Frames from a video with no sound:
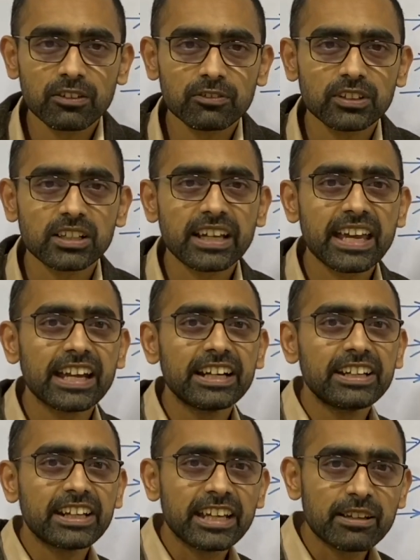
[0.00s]
working
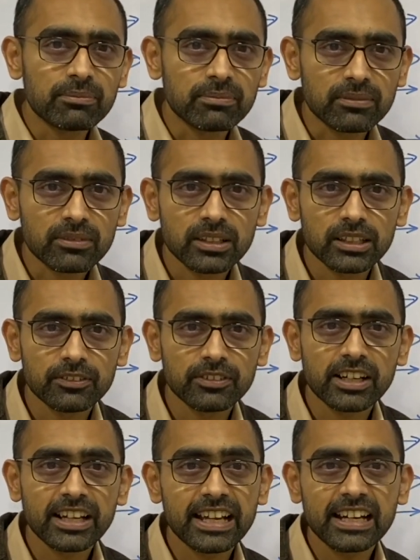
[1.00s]
in team,
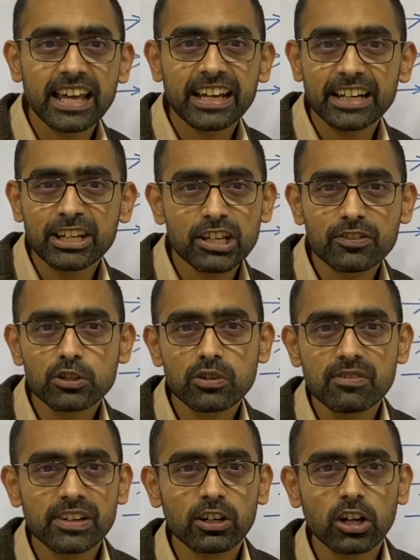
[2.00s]
working like individual
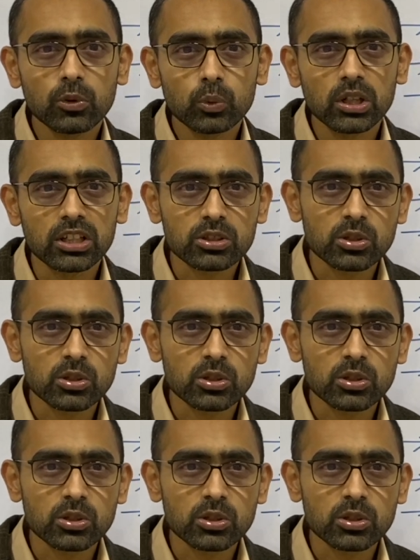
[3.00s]
will not work.